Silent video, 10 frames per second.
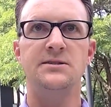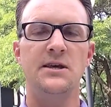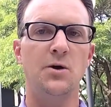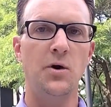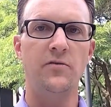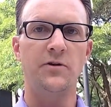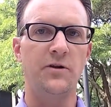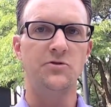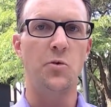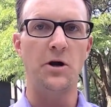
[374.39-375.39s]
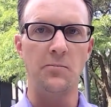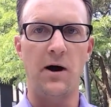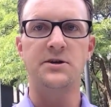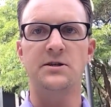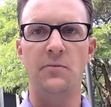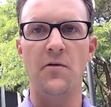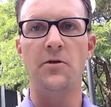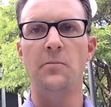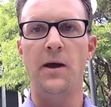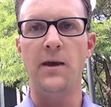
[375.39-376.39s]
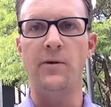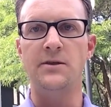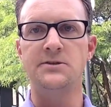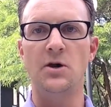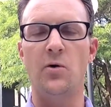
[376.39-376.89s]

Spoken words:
is the equivalent of $20 a month in payment.